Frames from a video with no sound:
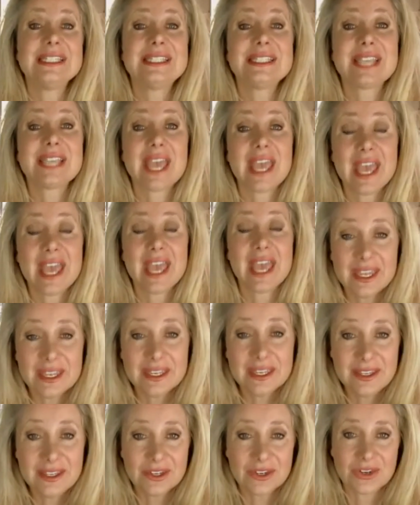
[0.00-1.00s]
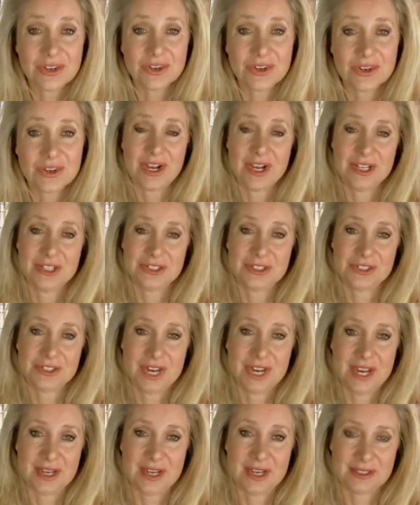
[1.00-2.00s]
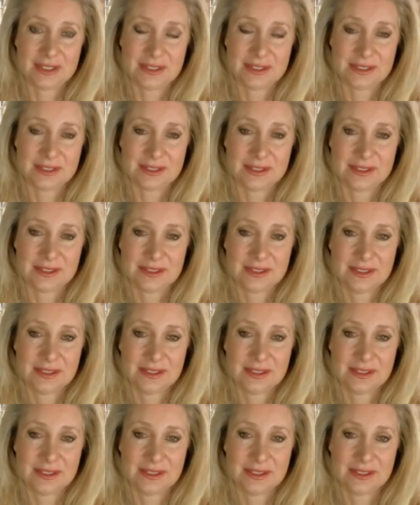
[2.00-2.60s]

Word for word: ten-year contracts.